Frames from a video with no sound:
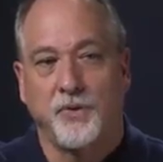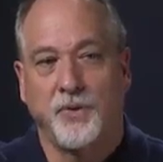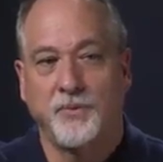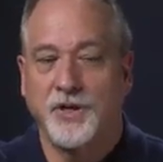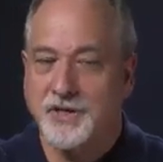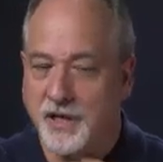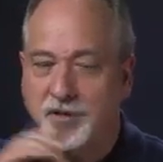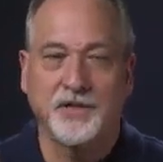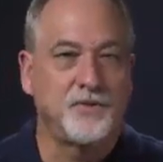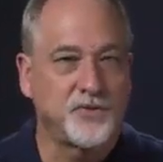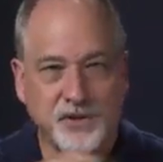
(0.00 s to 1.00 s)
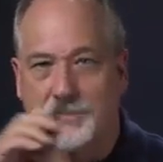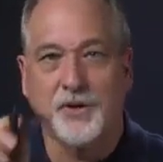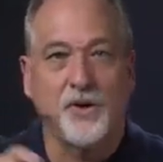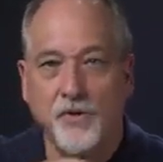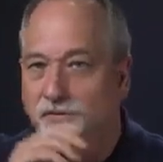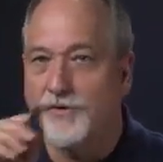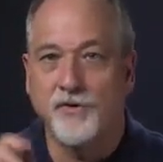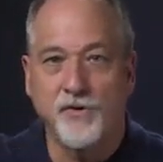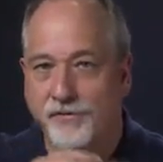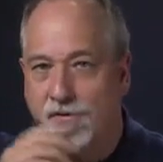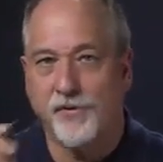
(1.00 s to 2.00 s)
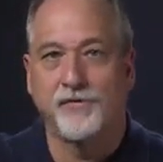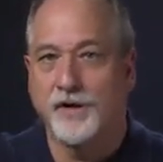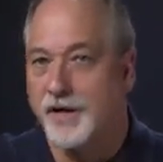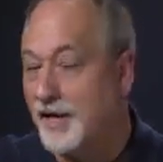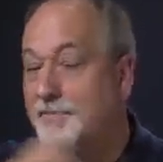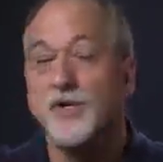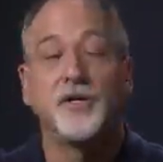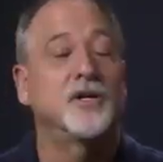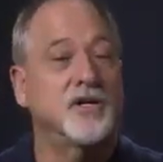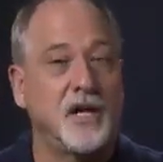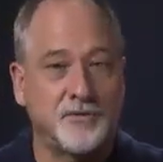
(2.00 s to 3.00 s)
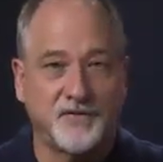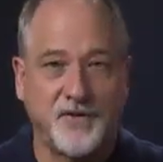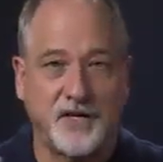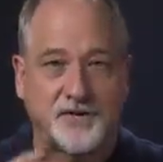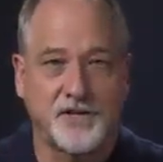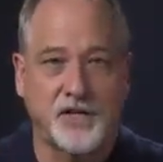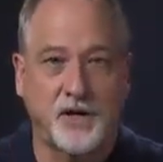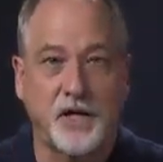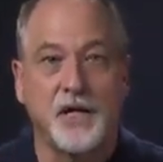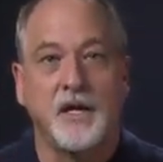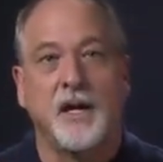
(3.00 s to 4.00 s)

when we tell it to do something over and over and over again, a million times if necessary,